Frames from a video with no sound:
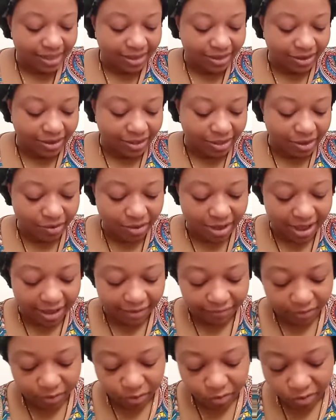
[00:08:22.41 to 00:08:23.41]
you know,
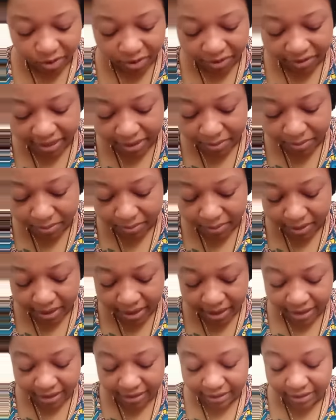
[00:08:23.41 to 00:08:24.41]
after wearing it,
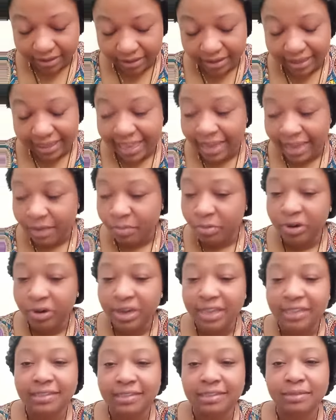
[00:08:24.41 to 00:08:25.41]
uh, the leg
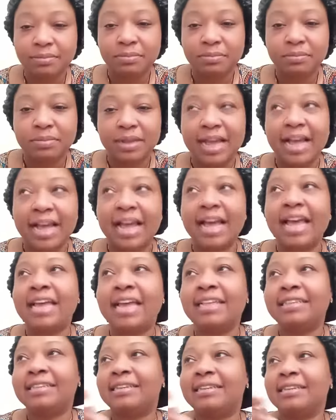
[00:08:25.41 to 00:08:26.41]
brace, I
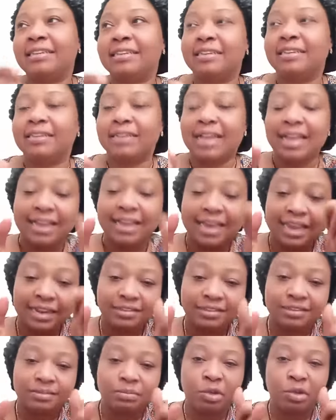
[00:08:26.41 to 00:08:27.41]
had to, I got
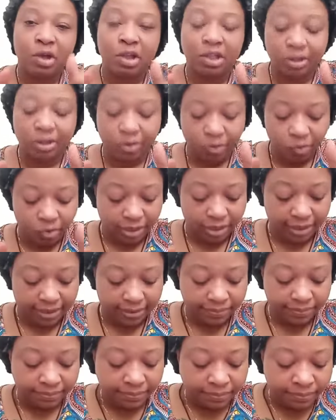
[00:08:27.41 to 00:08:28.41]
a smaller one,